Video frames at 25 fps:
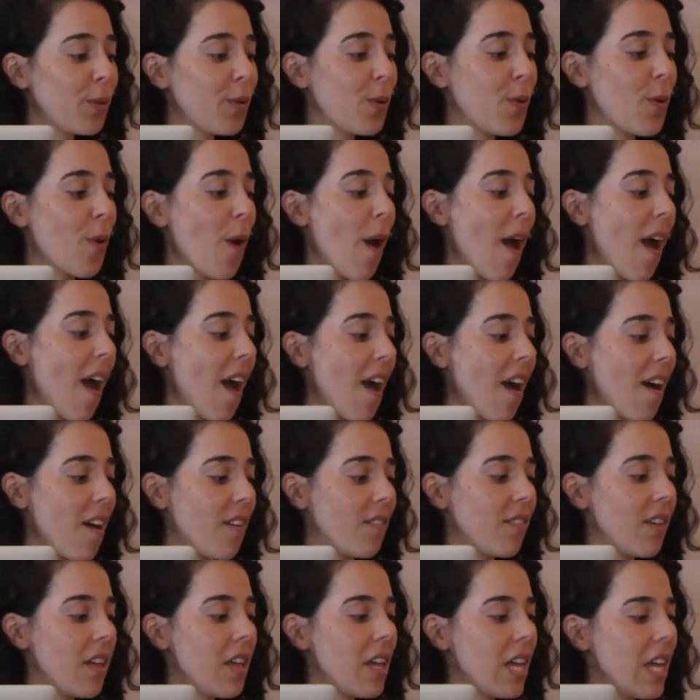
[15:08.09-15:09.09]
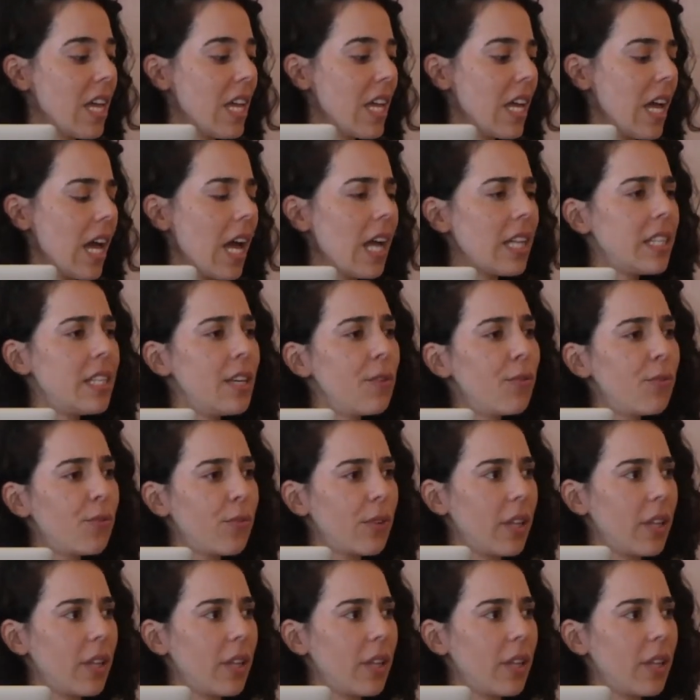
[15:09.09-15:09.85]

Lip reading: who have a